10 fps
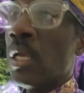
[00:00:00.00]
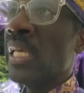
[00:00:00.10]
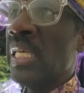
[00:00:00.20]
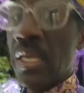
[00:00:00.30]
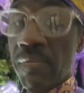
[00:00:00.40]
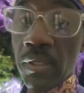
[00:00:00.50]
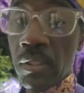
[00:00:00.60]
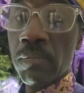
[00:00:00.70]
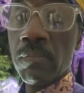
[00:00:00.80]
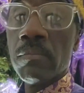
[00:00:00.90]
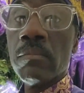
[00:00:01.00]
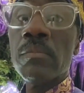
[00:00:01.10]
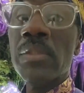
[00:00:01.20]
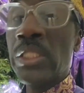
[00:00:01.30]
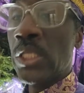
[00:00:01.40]
giving,
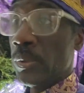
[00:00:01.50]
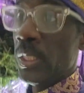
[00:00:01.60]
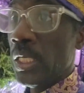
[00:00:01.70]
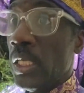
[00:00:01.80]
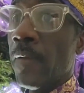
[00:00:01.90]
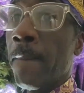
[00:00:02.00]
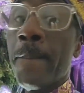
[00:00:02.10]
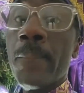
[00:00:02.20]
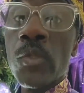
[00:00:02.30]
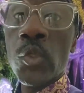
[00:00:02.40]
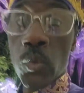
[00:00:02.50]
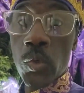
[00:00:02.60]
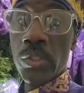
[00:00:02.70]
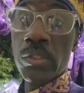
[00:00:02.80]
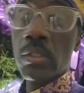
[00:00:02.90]
donating
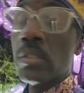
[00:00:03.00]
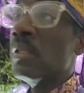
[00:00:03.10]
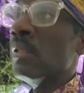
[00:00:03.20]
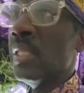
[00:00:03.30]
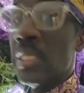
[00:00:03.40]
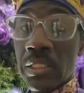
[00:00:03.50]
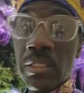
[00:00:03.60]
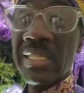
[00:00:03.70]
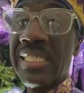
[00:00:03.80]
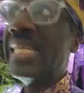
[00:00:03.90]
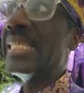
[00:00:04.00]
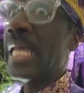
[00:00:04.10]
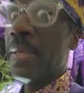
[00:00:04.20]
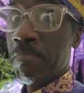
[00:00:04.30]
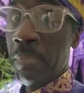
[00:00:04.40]
towards this, because it's
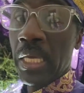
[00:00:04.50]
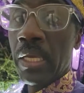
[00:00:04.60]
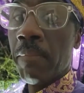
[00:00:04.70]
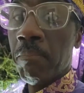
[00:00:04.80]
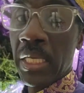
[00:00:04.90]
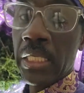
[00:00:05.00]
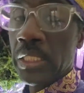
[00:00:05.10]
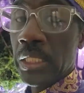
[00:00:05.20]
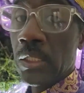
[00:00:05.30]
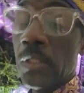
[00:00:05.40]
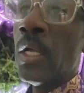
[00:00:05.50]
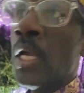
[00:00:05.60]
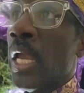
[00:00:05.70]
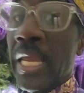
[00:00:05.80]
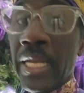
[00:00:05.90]
a big, big deal.
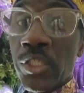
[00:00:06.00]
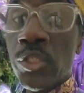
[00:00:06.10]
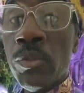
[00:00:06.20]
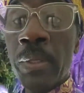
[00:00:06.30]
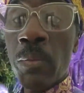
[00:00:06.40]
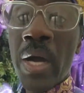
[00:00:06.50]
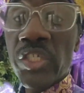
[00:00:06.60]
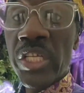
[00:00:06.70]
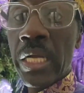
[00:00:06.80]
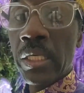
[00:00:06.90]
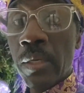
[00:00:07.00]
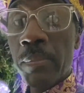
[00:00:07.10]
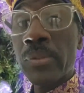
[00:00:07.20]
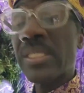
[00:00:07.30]
And as you've been watching our numbers